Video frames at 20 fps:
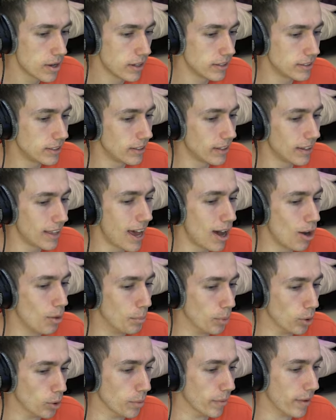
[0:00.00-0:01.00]
It's either that or
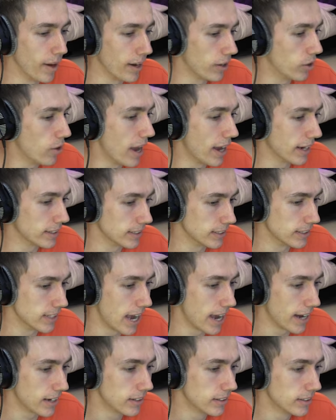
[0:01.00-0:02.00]
Boomerang or X
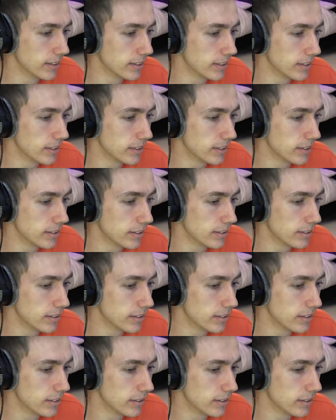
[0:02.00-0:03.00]
Attack.
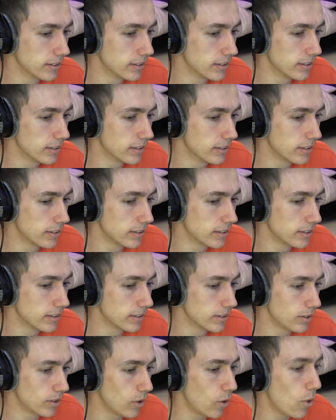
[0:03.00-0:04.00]
X Attack.
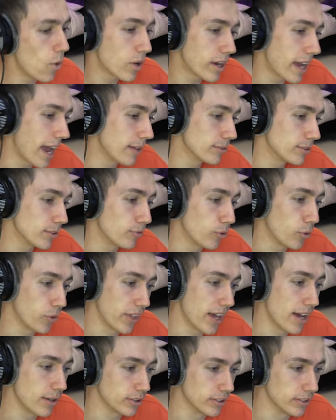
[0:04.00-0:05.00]
Or a, Counter
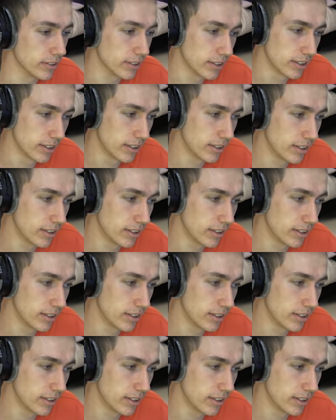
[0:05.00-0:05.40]
4000. I